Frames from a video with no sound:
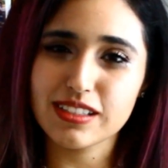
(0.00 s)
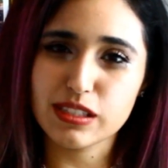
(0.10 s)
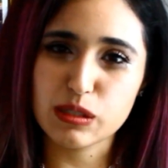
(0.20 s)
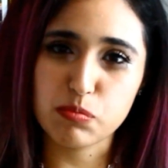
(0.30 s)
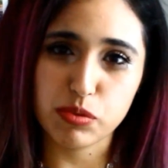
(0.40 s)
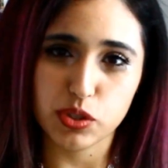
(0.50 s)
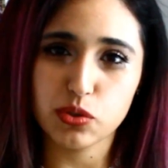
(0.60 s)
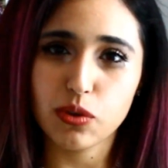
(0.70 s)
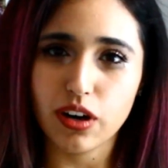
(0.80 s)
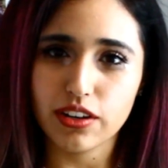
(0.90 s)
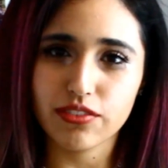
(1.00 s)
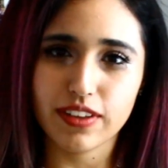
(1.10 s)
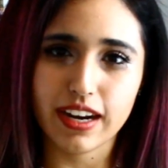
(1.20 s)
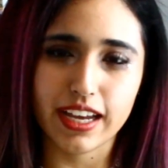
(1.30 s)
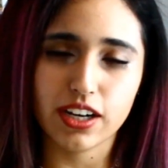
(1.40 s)
spew all of
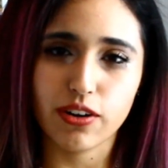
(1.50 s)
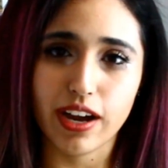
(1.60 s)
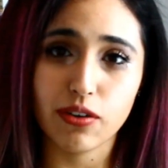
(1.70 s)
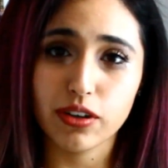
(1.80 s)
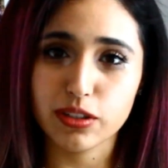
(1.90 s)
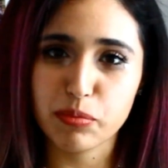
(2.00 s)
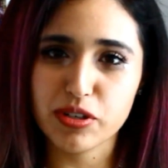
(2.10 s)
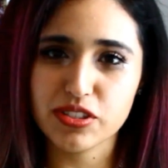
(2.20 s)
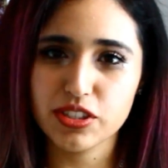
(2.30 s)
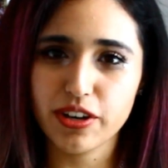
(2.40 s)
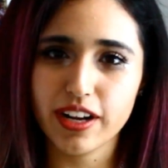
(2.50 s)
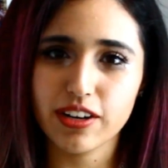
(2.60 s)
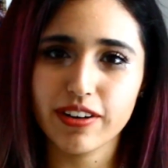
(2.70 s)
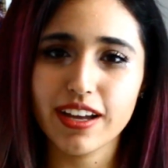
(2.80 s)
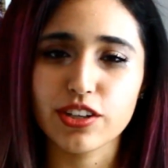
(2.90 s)
that anger out on the person you're
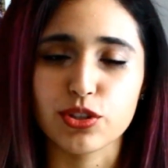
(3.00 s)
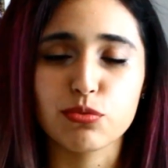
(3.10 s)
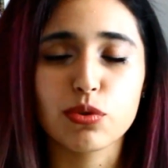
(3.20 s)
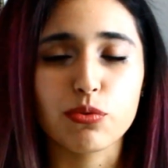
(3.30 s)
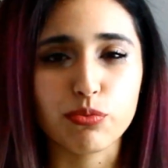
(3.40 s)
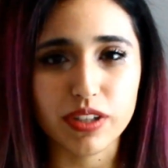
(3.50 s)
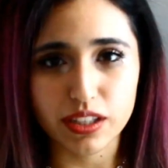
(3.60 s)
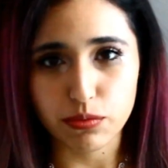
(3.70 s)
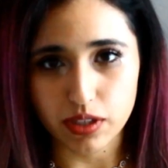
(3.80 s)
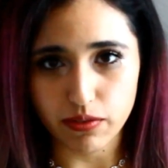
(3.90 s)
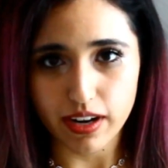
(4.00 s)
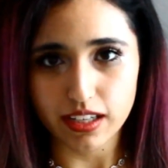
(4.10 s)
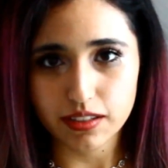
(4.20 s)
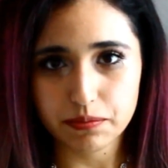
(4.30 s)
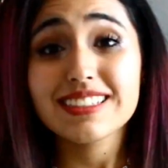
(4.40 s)
angry at, you will really regret it.